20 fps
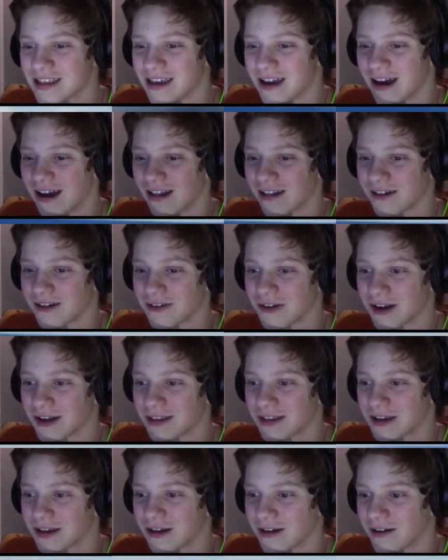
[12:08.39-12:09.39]
the island
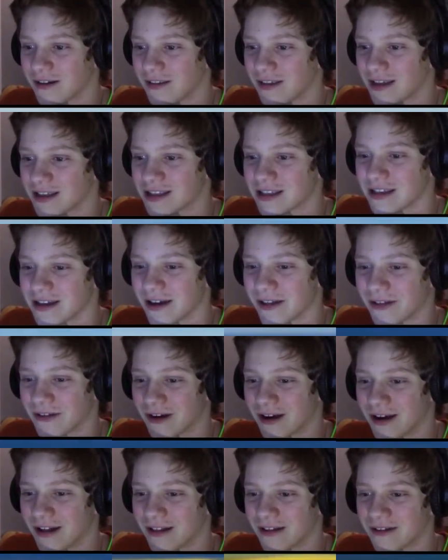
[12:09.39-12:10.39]
right there. That's the
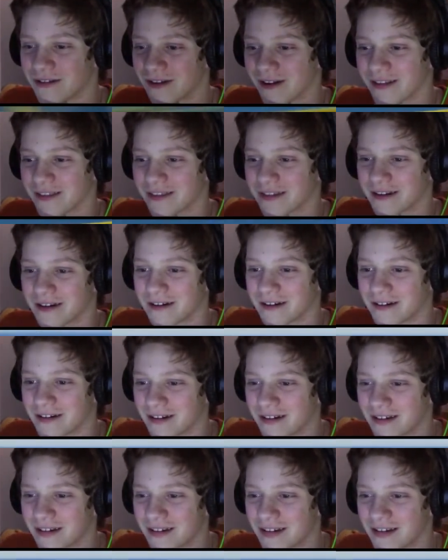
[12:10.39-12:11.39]
other island right there.